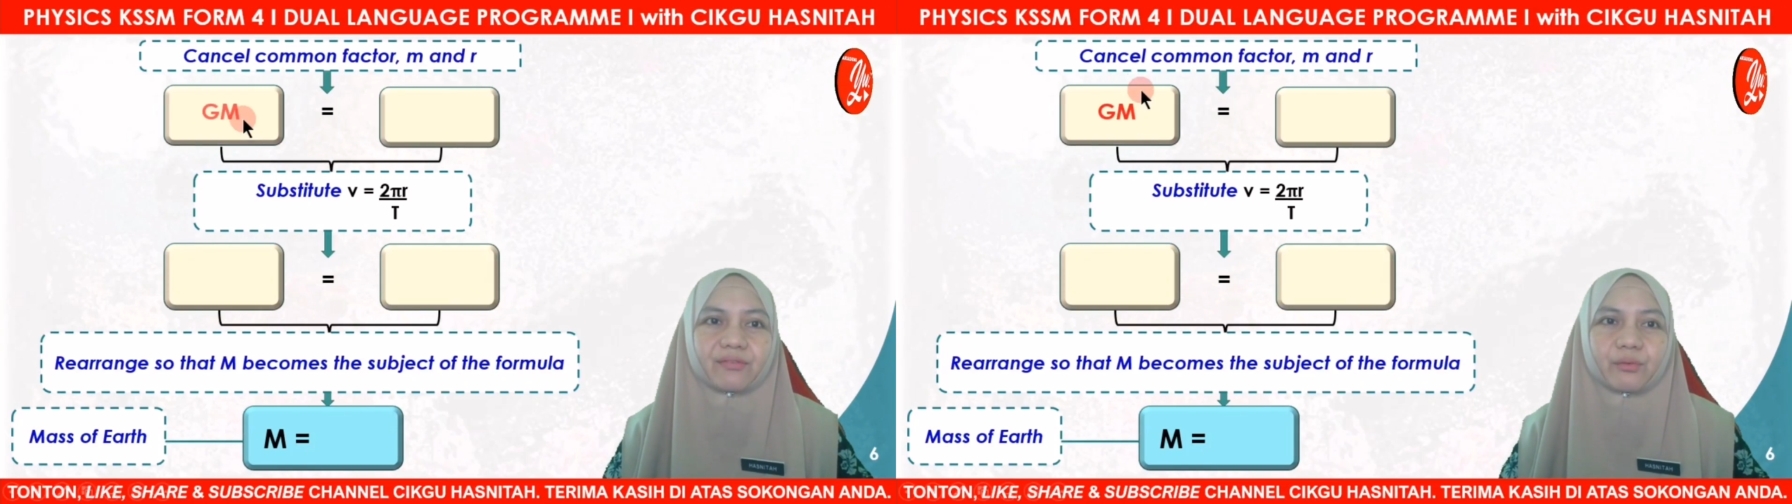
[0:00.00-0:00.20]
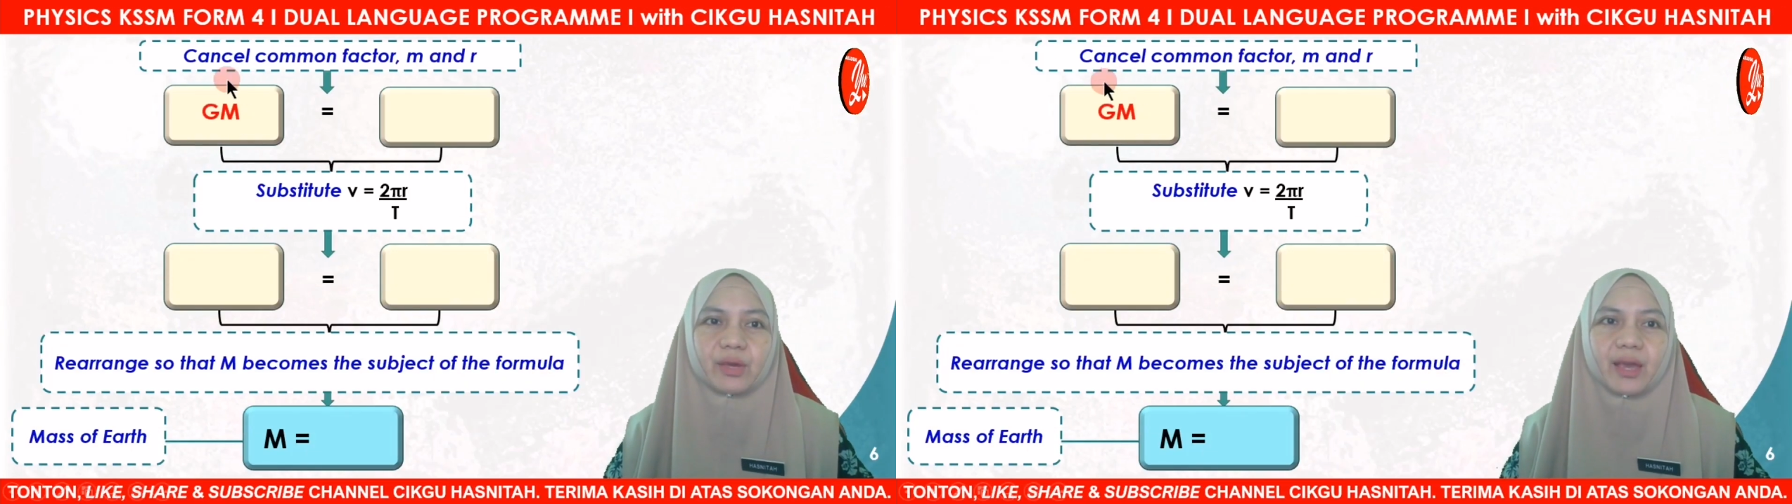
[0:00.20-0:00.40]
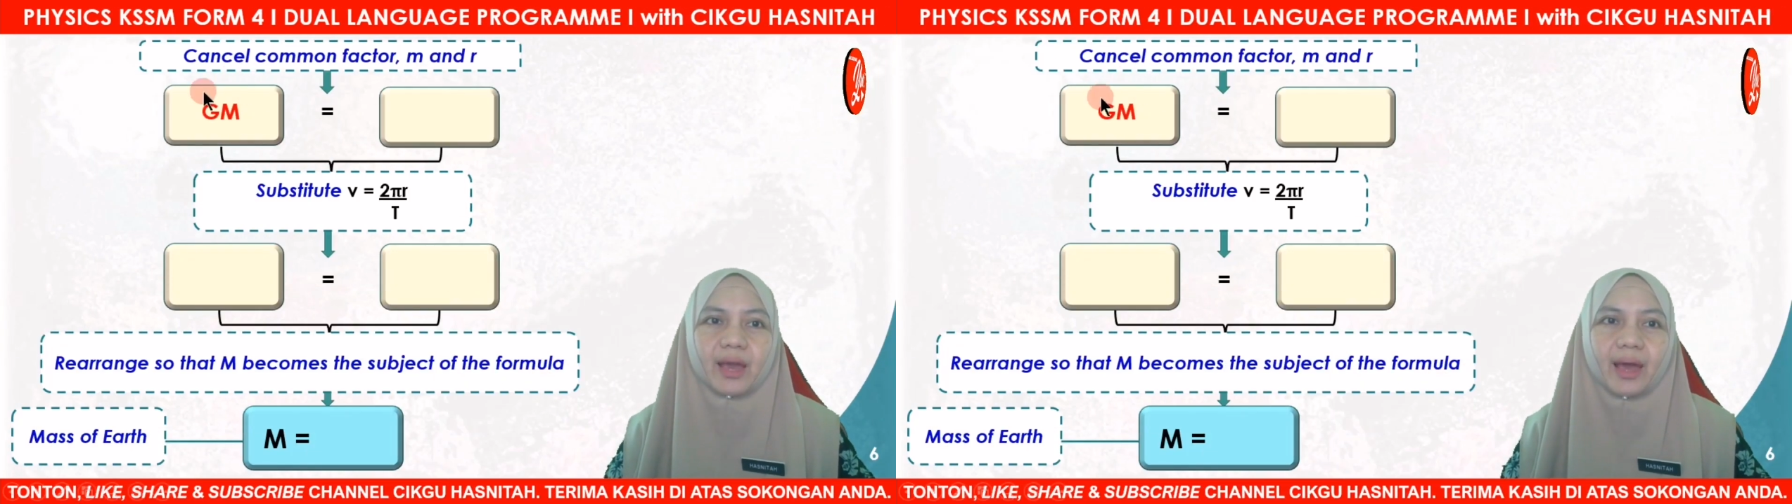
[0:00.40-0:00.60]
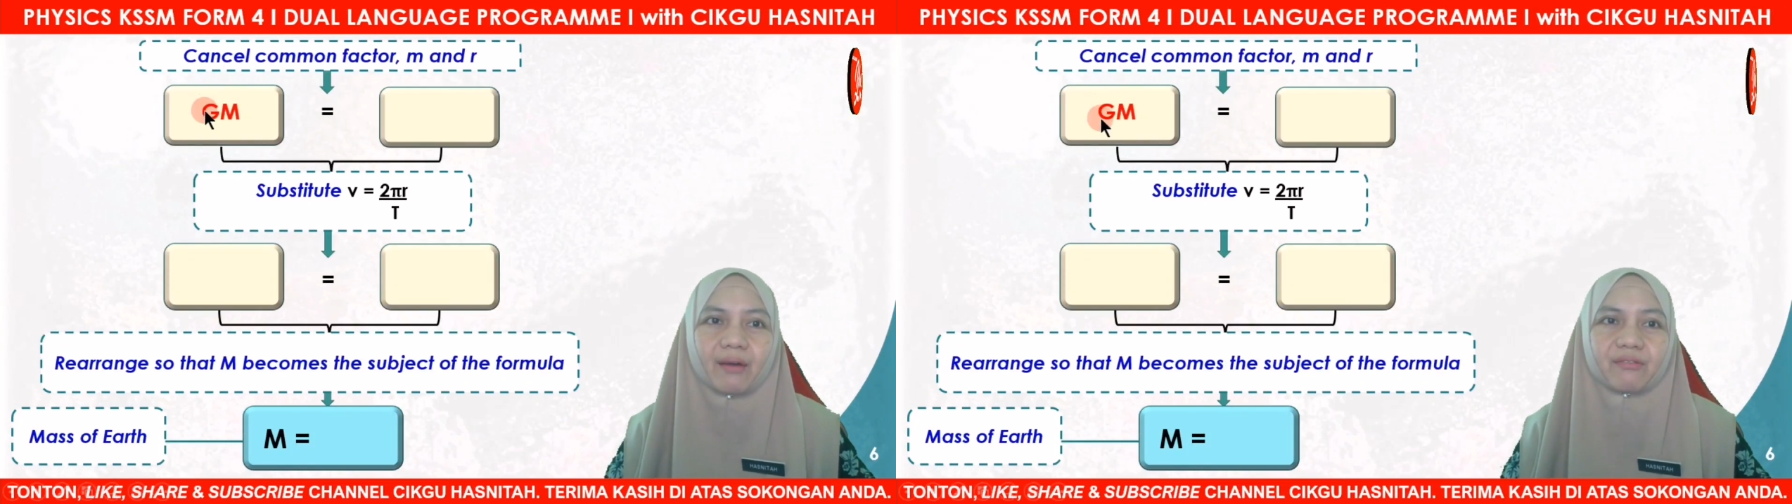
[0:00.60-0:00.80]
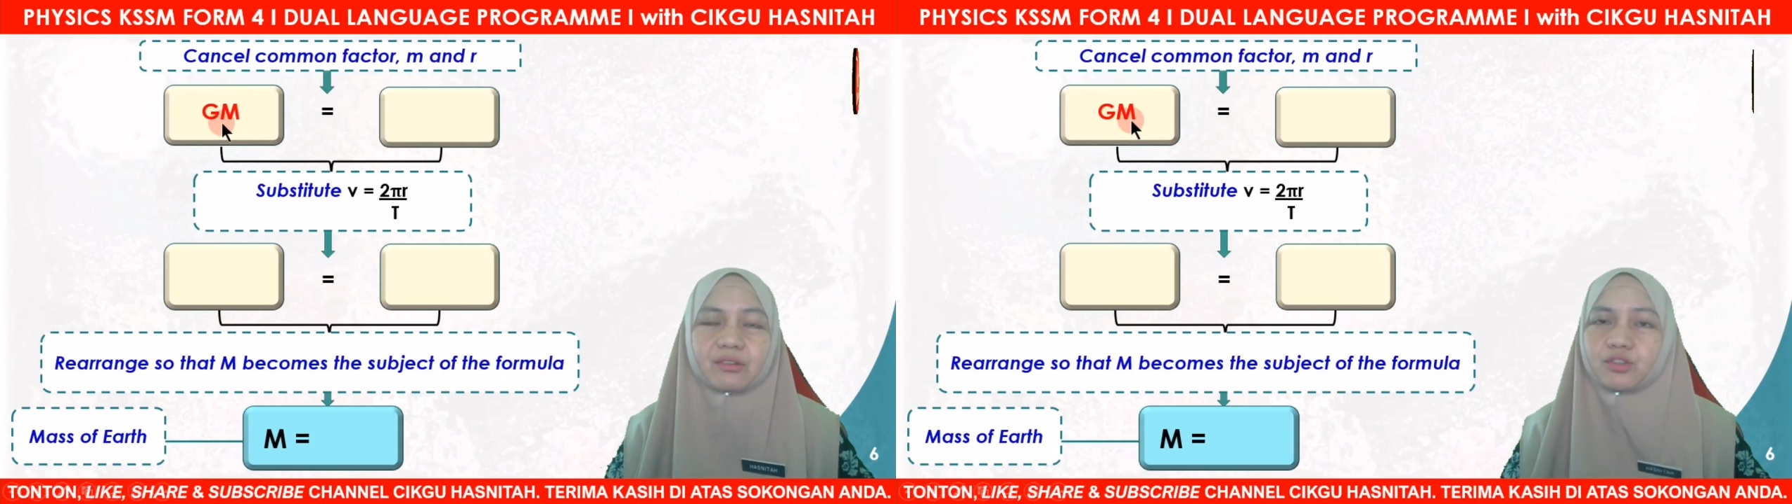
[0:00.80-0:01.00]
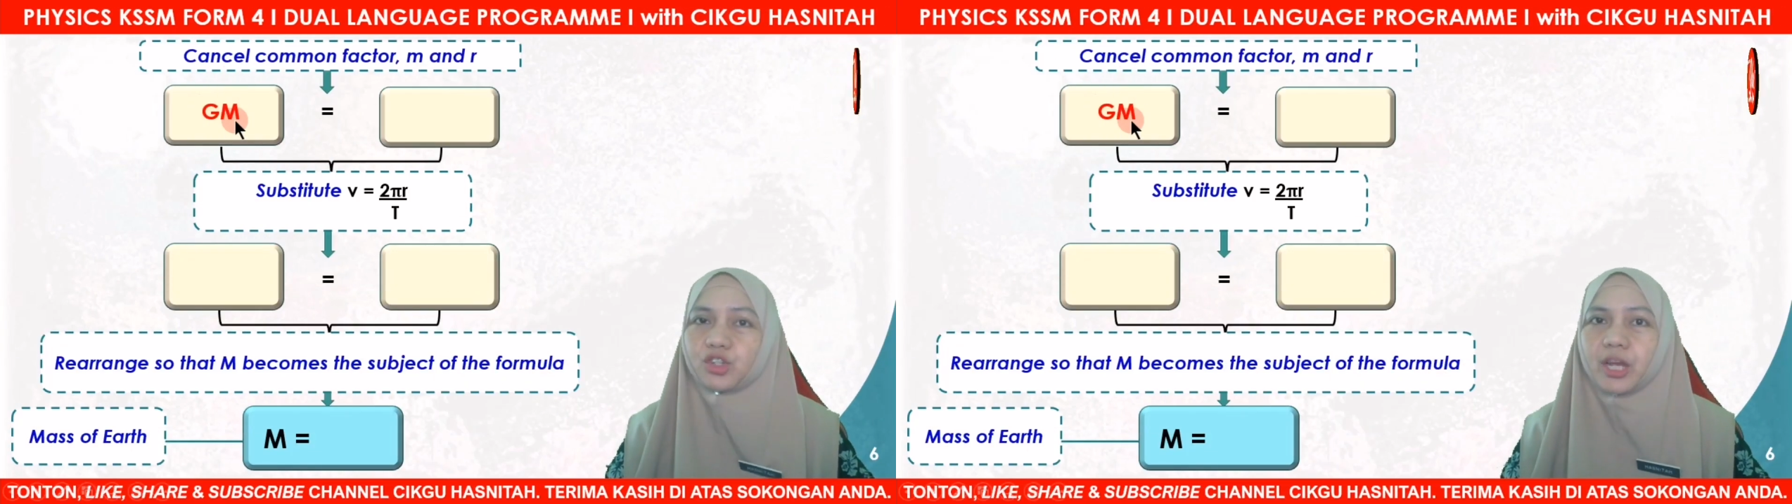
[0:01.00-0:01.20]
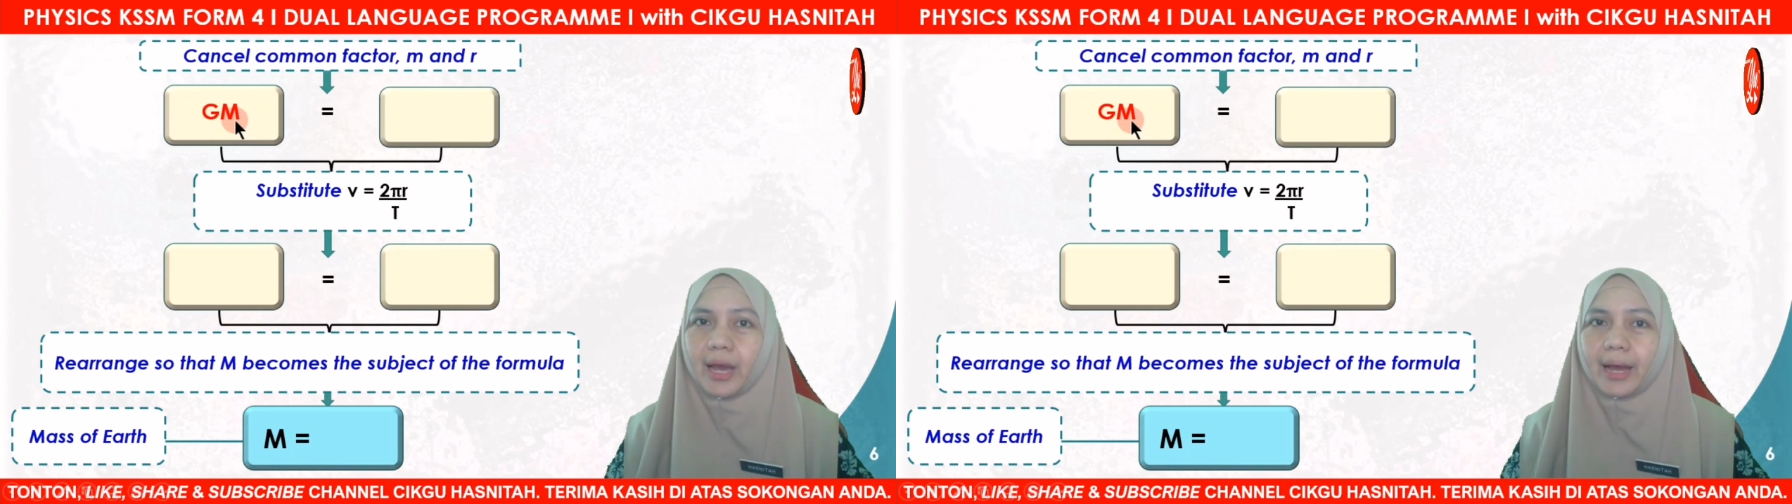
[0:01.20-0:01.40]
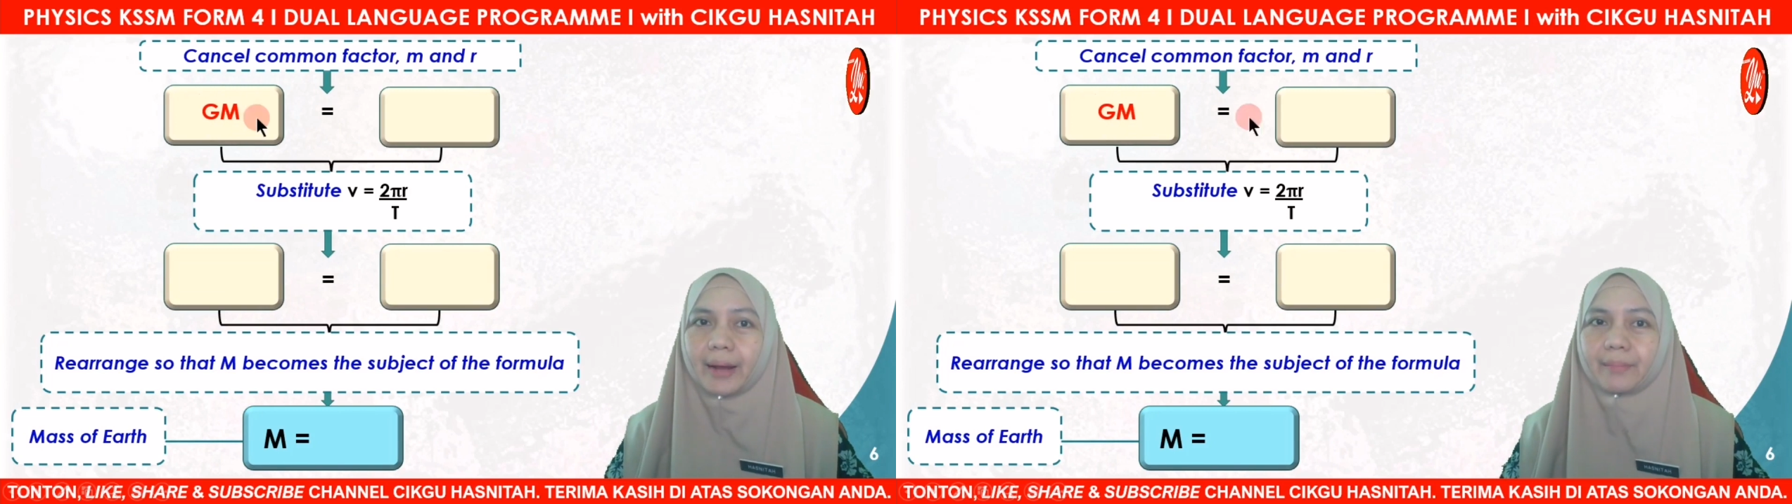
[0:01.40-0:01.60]
we have
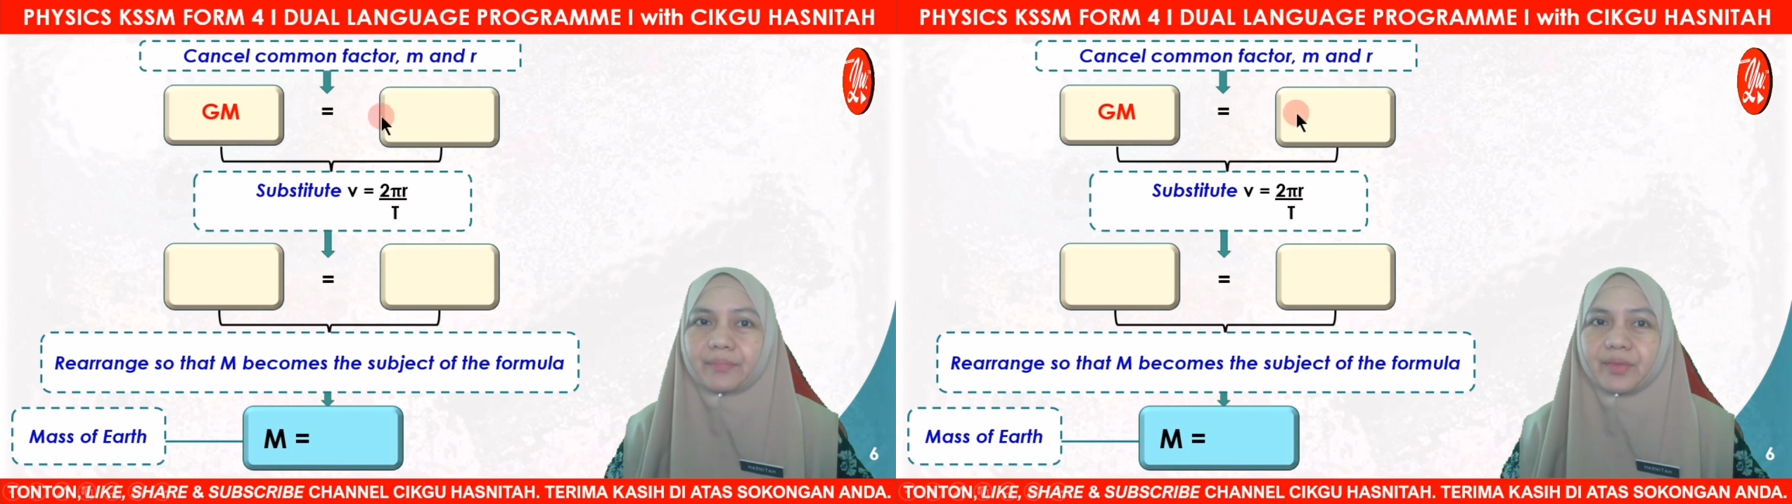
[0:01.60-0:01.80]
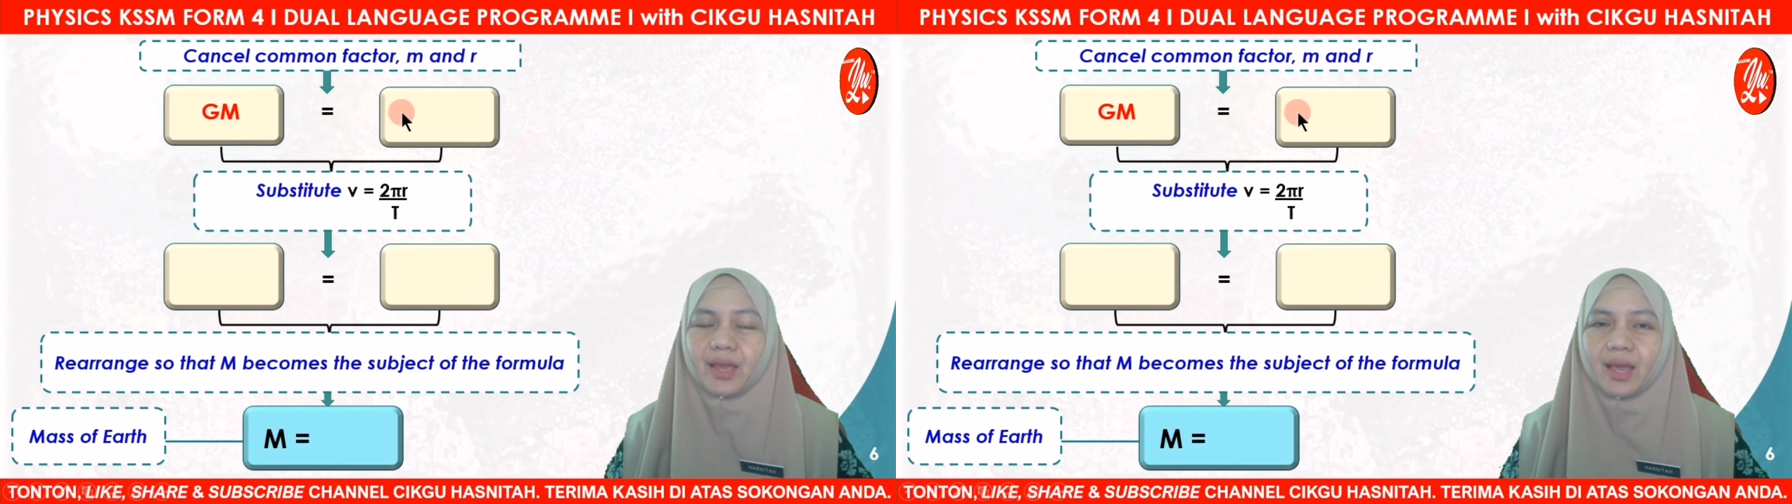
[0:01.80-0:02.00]
GM